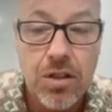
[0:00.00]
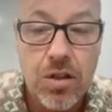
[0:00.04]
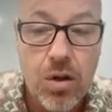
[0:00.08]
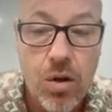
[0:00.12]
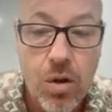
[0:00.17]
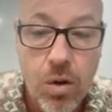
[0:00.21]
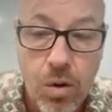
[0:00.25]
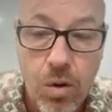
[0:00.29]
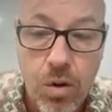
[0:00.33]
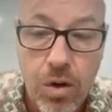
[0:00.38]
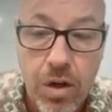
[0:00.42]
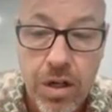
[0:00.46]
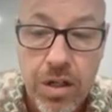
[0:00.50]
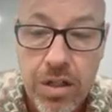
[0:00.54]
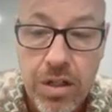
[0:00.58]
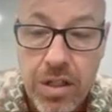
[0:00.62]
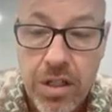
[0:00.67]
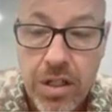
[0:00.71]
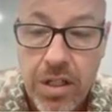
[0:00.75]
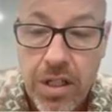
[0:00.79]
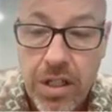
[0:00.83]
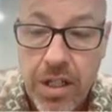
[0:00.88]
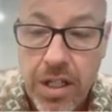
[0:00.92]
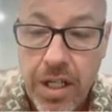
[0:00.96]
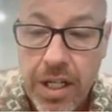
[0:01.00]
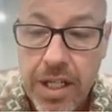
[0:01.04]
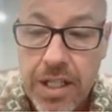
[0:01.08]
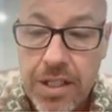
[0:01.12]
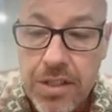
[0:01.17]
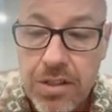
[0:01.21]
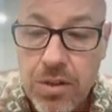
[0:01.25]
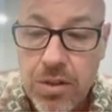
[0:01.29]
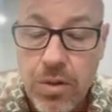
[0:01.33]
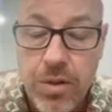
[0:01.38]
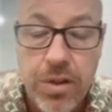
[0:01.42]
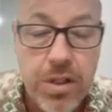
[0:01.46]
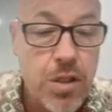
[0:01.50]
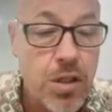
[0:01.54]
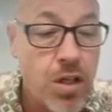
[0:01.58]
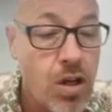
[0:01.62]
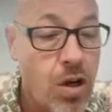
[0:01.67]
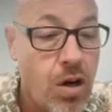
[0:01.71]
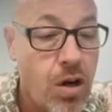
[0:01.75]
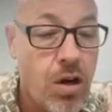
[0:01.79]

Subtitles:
or it's going to